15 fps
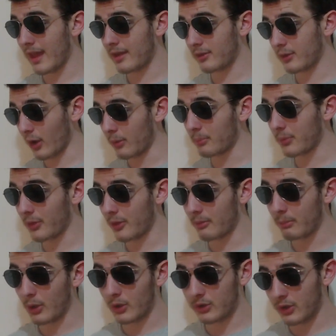and dump
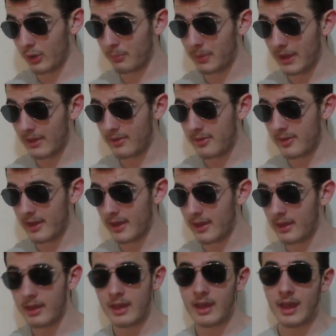them on your
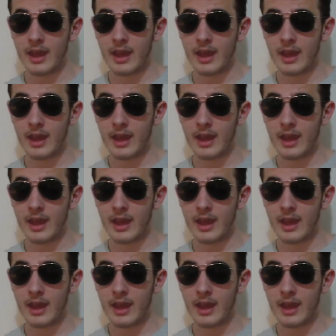PC,